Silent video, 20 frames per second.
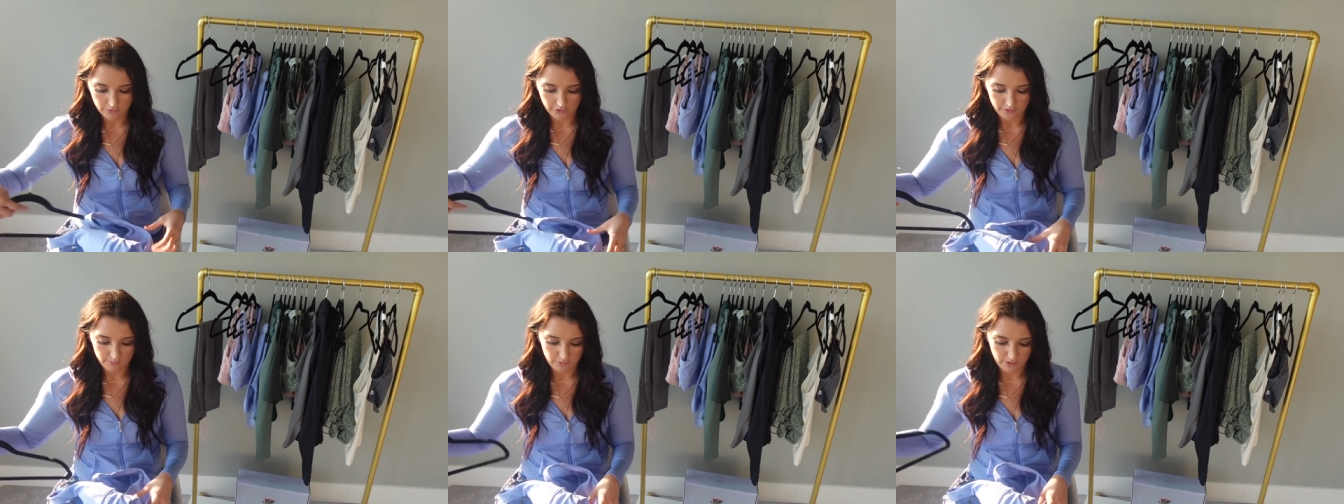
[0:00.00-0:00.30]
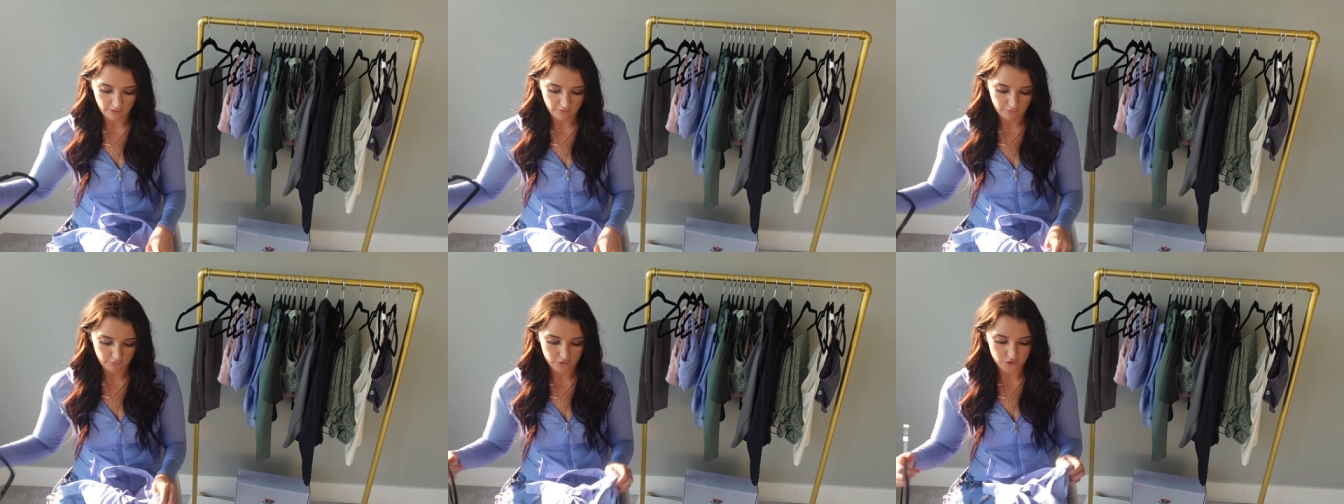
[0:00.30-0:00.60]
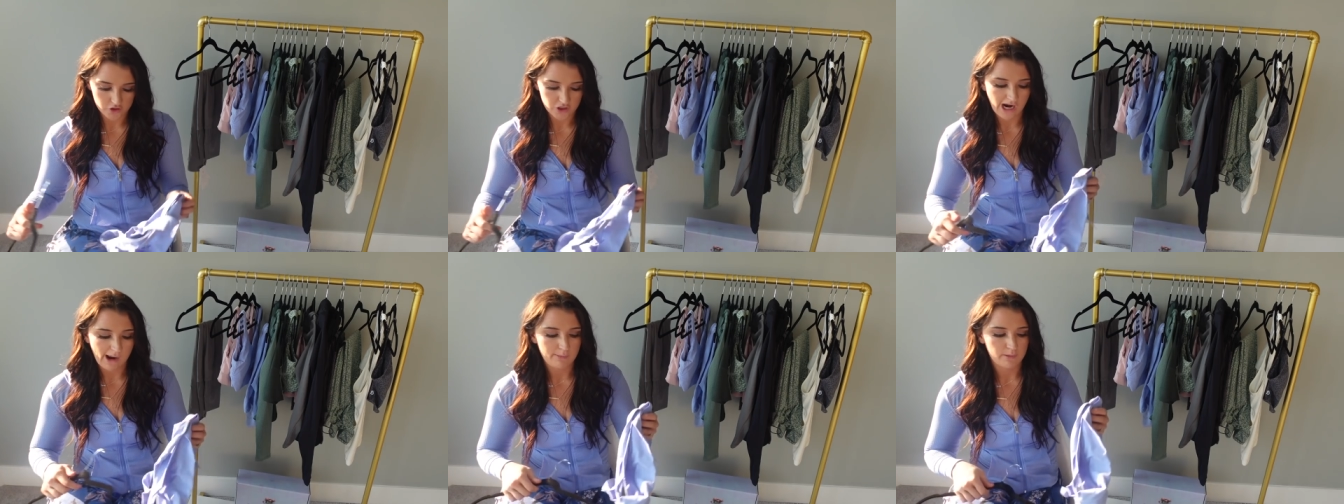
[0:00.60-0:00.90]
really beautiful
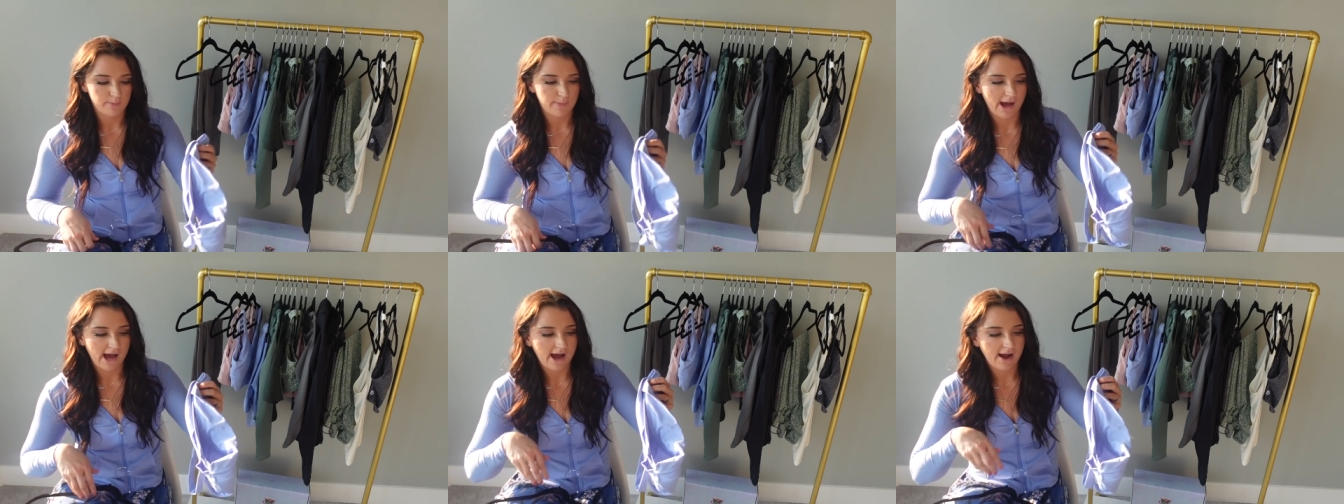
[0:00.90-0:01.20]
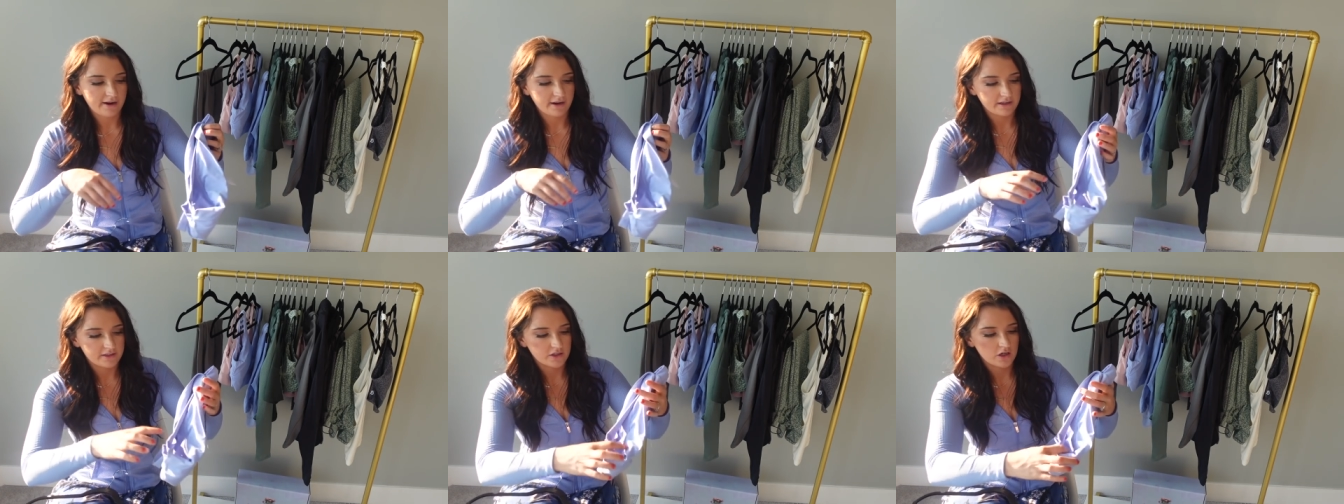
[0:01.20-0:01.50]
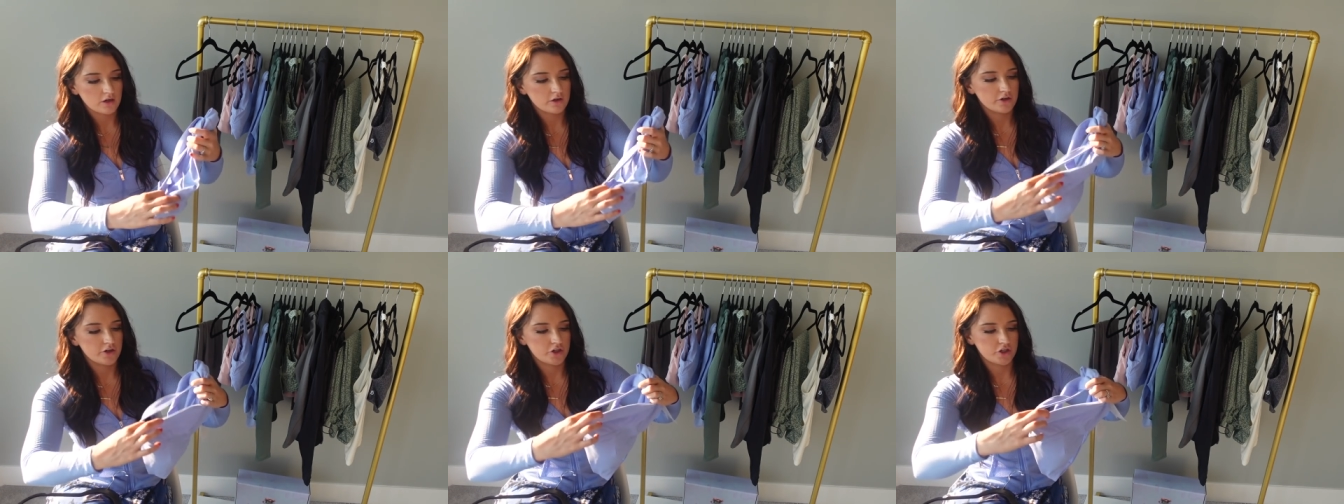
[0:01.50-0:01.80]
strappy back. It's
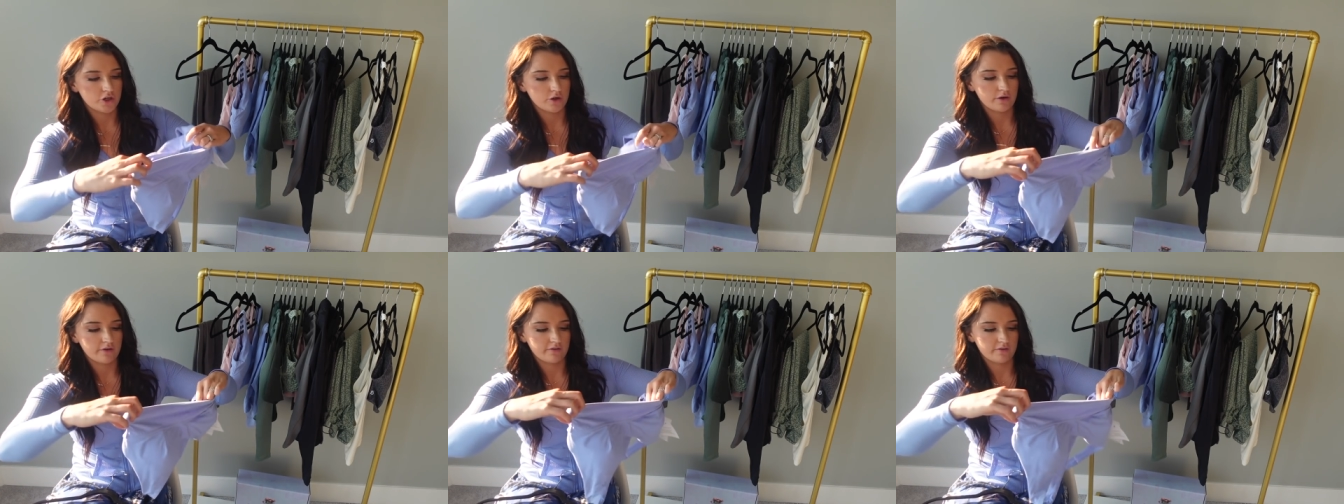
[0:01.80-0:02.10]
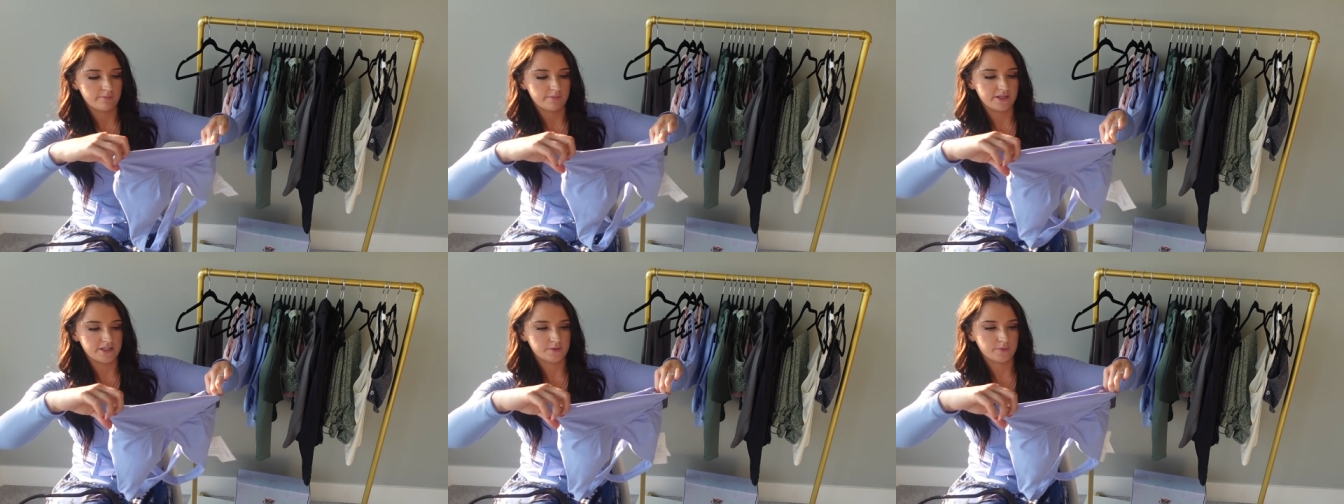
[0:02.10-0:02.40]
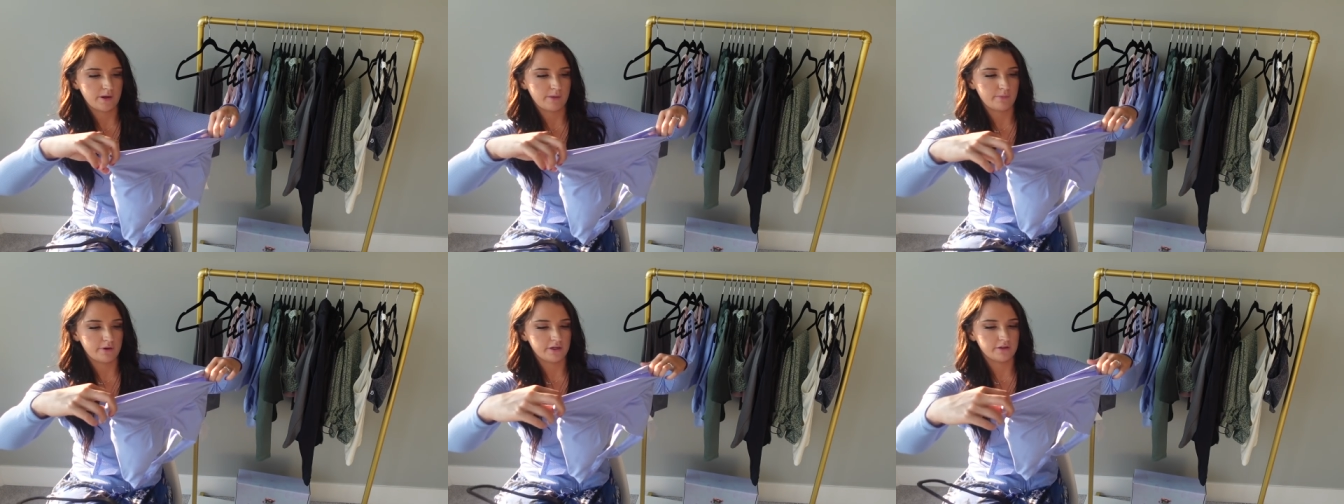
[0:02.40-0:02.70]
hard to show it from this
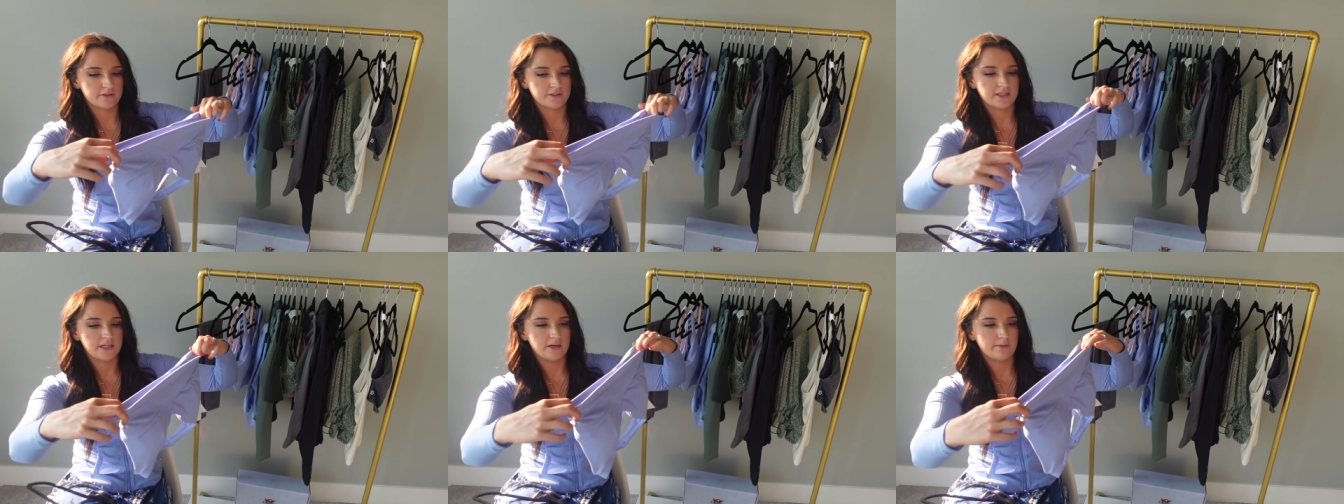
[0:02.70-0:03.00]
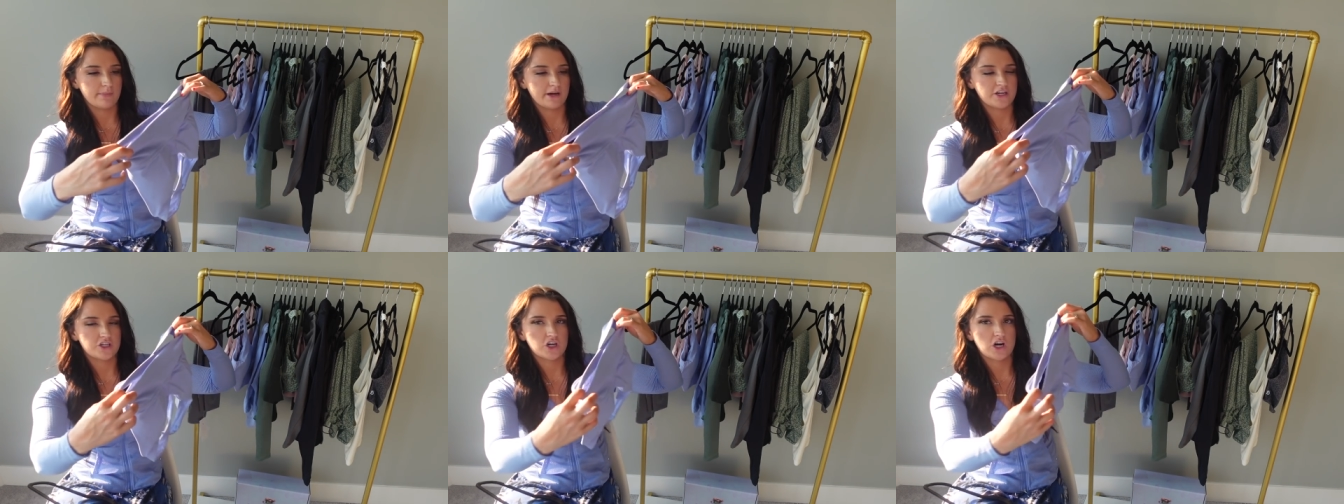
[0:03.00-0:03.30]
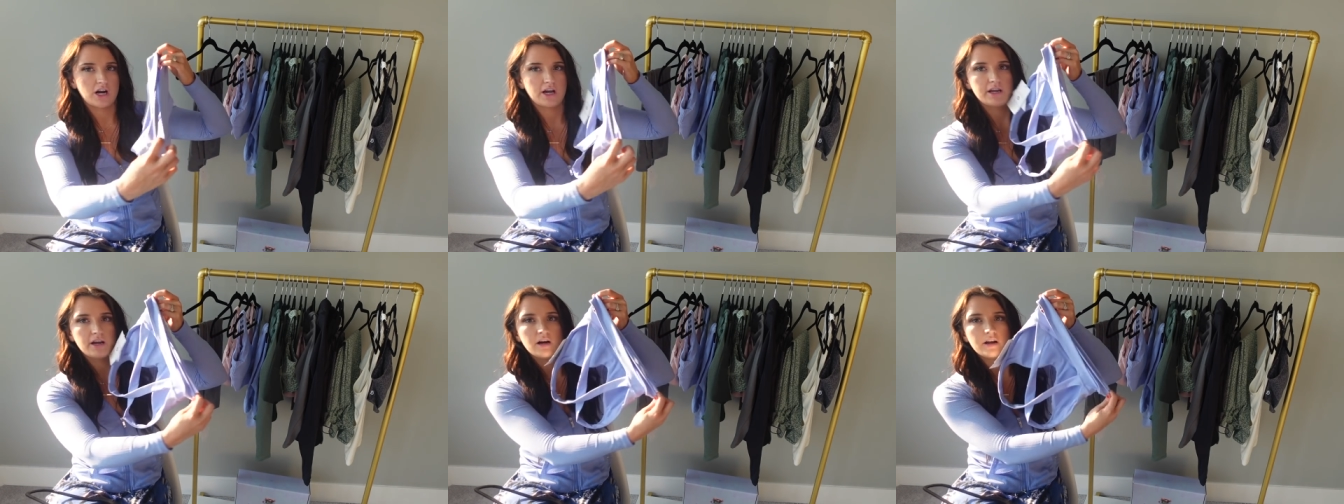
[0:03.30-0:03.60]
way, but you'll see it in my
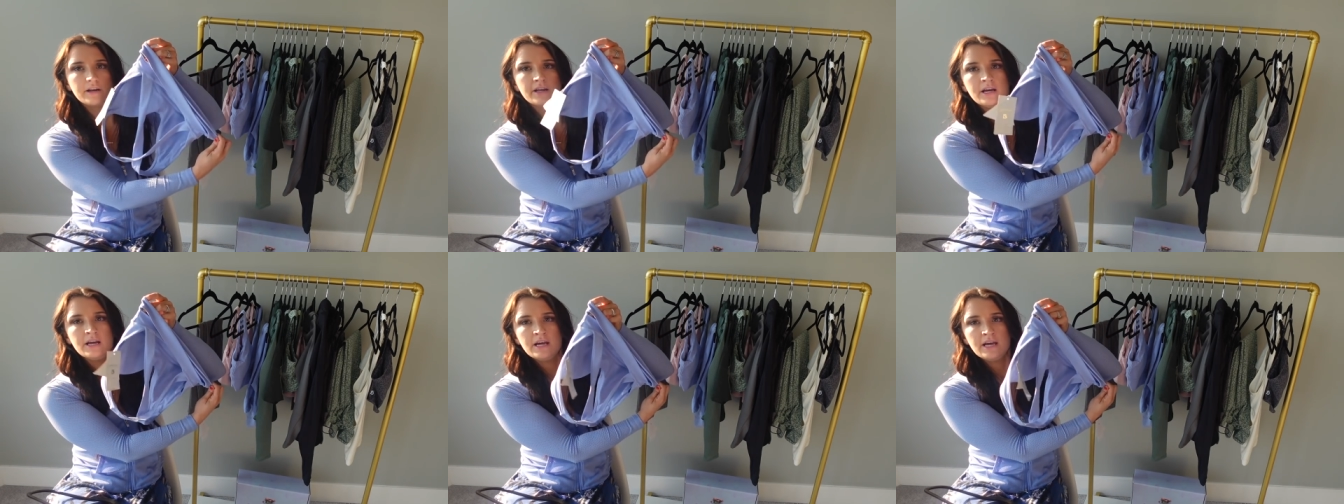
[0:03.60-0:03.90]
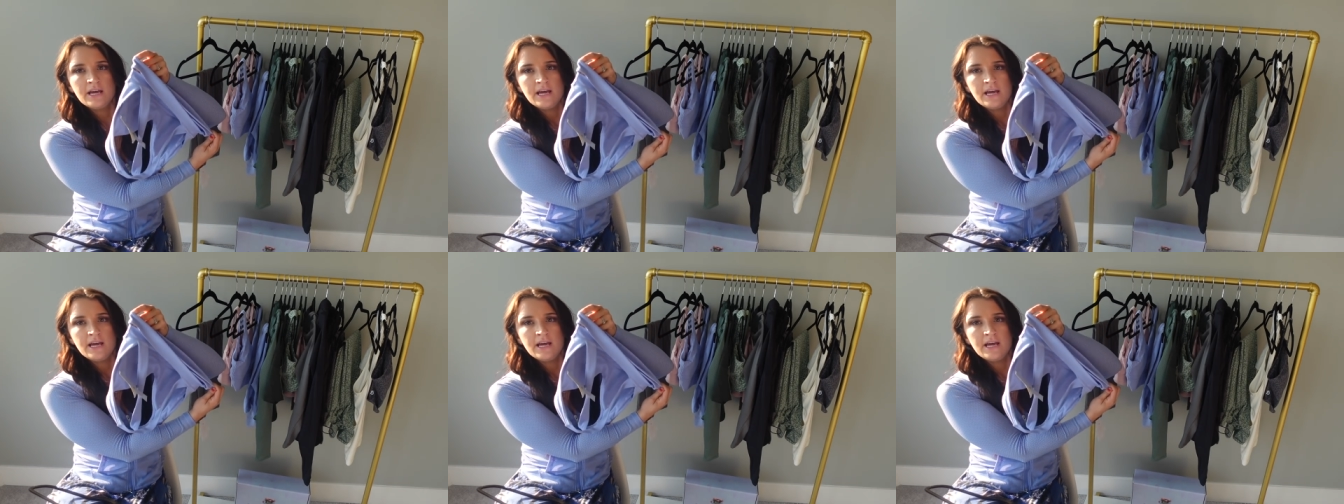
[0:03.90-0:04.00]
try on.